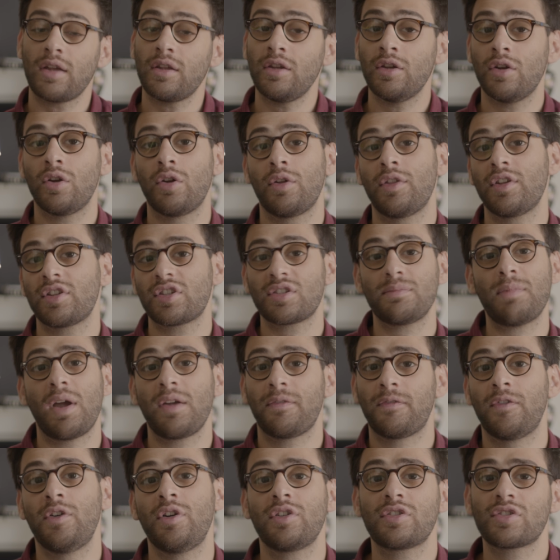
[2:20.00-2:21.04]
You know, this is my
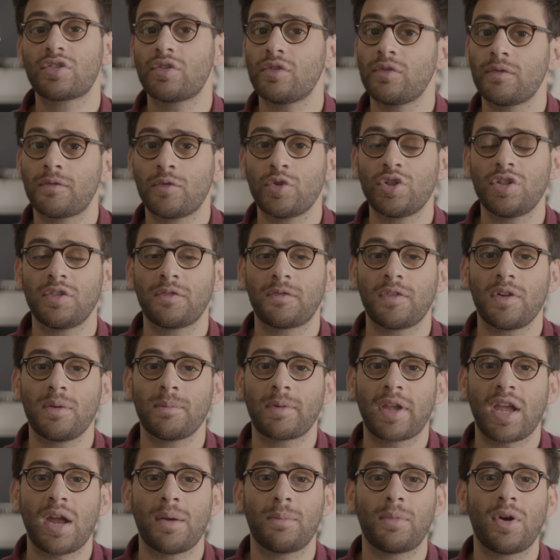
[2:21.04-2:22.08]
first Fujifilm
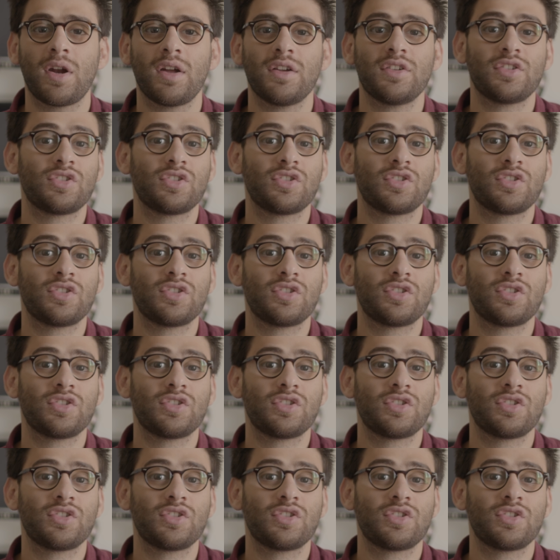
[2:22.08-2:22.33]
camera,